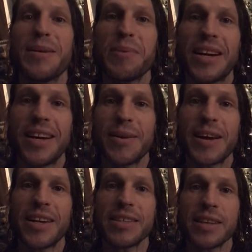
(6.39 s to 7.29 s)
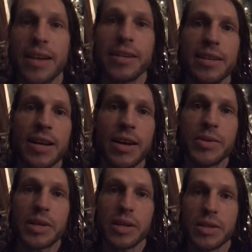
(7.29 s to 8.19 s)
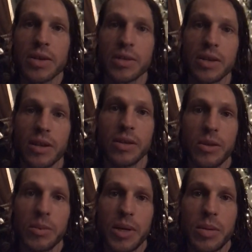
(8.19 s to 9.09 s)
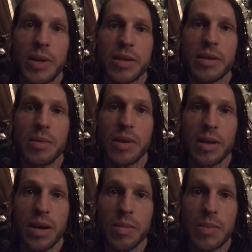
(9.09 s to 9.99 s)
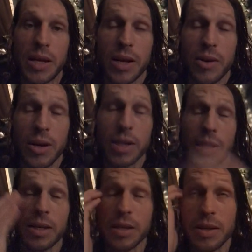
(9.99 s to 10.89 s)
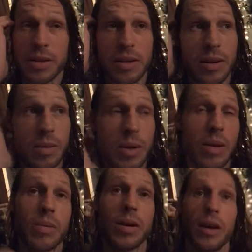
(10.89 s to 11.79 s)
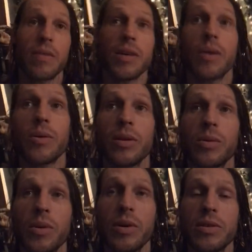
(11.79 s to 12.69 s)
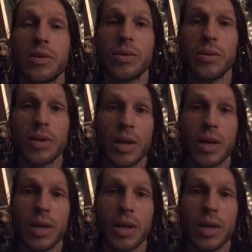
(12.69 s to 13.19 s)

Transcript: but uh, I decided today I was going to talk to y'all a little bit about something that I've been knowing I needed to talk to y'all about but I have not really wanted to